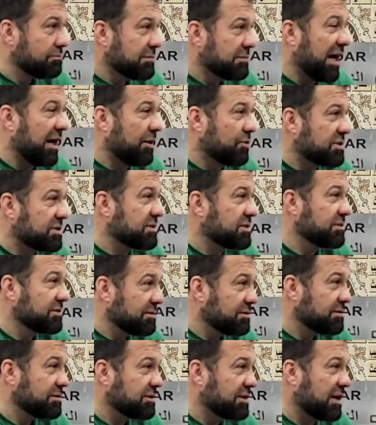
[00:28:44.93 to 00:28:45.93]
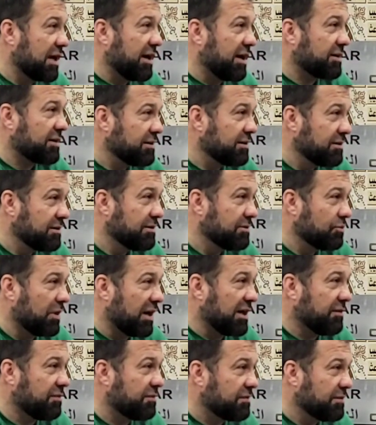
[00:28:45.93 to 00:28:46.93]
House, car,
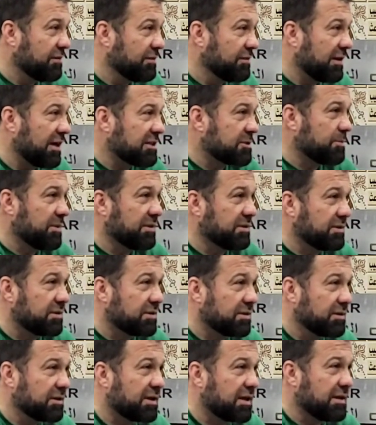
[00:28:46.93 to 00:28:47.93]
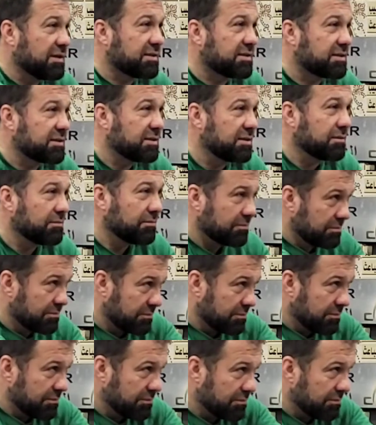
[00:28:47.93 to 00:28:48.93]
wife. Husband, kids,
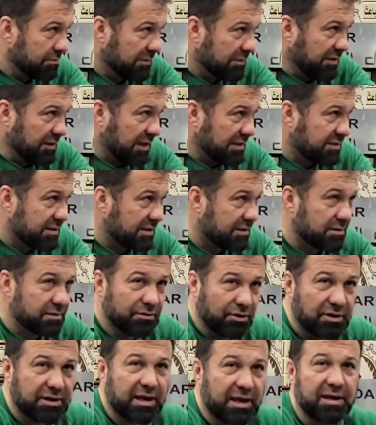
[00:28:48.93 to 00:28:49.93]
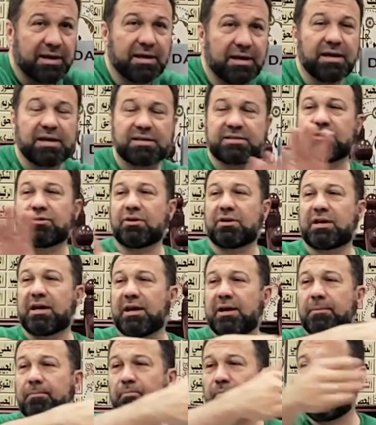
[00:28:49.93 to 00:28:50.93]
and that's it. Okay. I said,
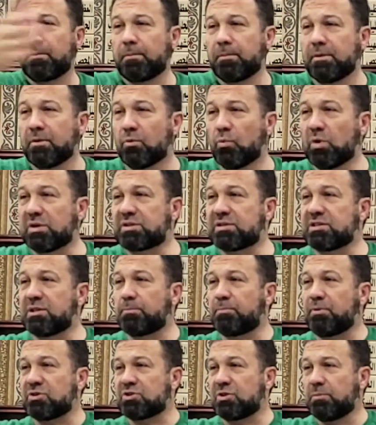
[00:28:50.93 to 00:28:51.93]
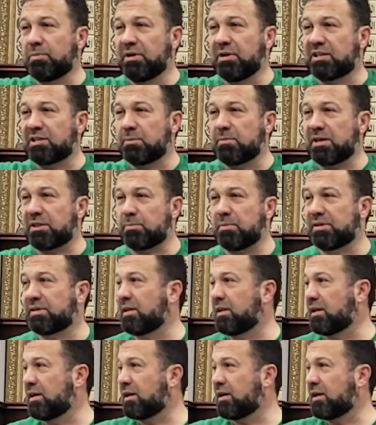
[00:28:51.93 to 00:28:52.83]
okay, what is the possibility, mathematical